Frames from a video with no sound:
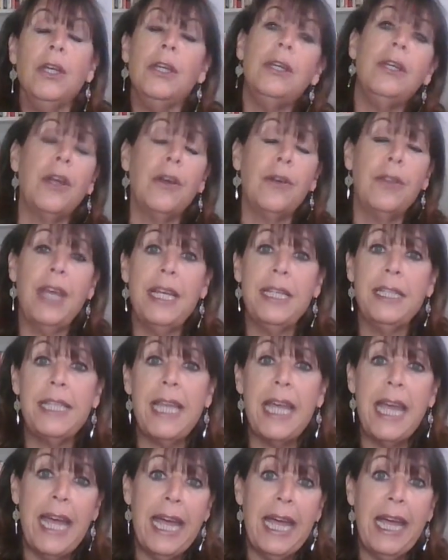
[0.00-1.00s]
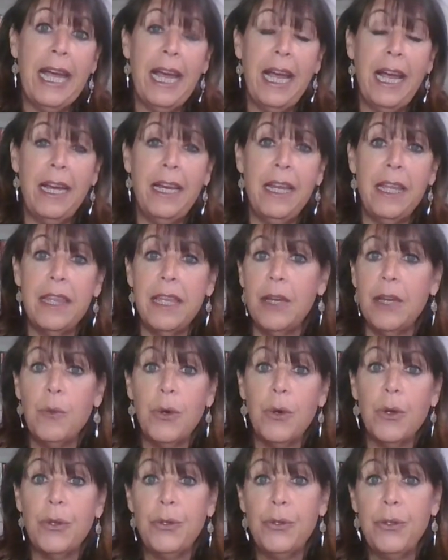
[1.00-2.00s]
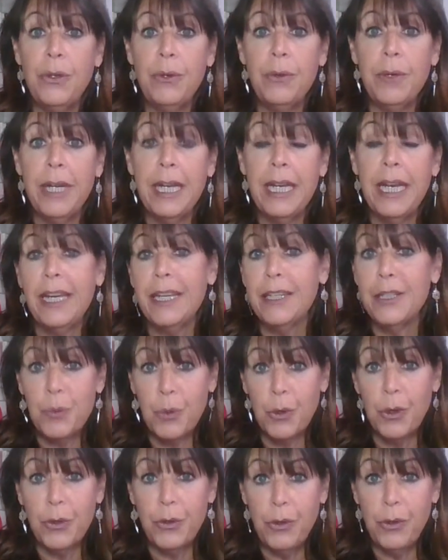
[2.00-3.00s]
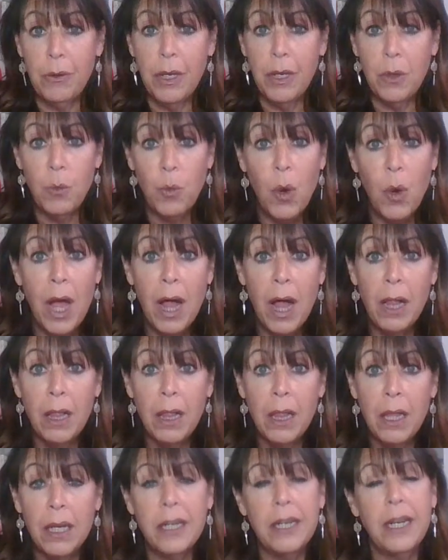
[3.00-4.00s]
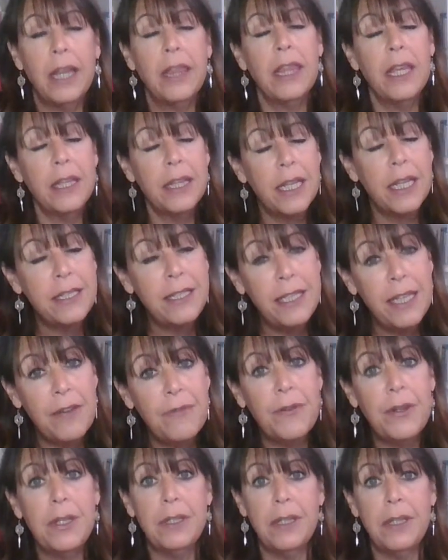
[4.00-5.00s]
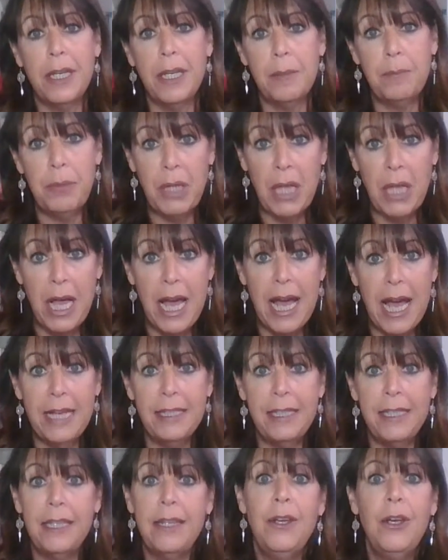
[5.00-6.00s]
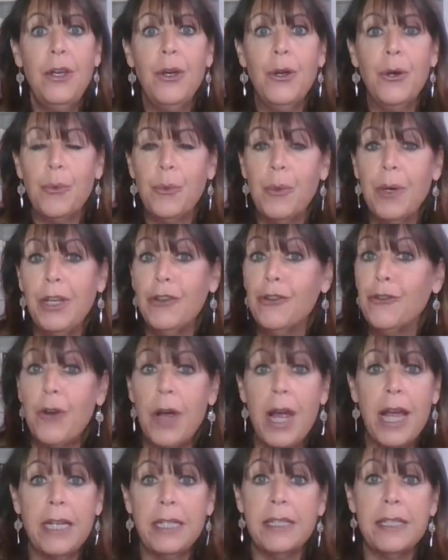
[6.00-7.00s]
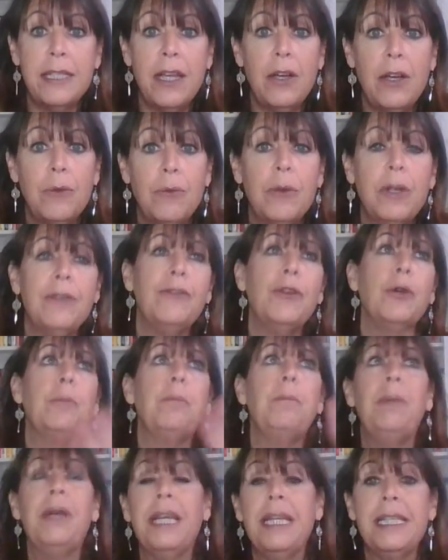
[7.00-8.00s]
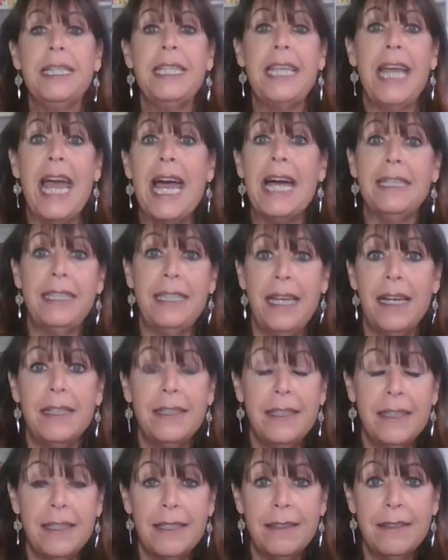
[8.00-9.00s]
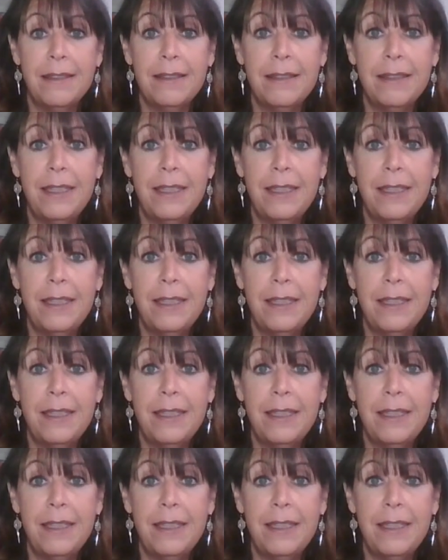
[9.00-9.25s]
They say anything worth doing is worth doing well. And I think that definitely applies when you're trying to sell one of your biggest assets.